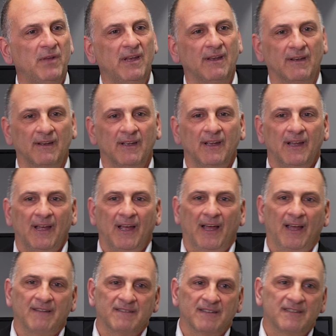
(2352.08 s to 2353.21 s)
being,
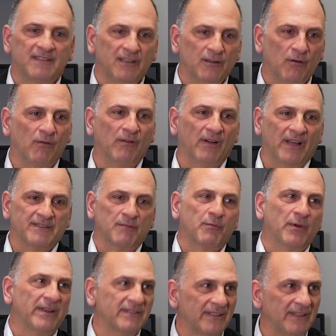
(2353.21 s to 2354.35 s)
as a CEO, as a
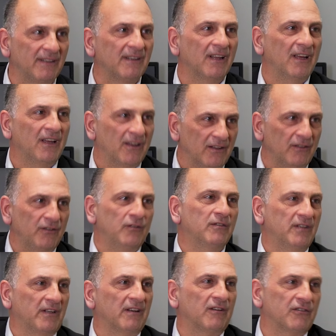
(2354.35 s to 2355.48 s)
president, you
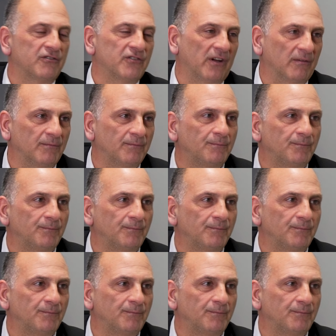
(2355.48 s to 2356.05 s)
did a good job.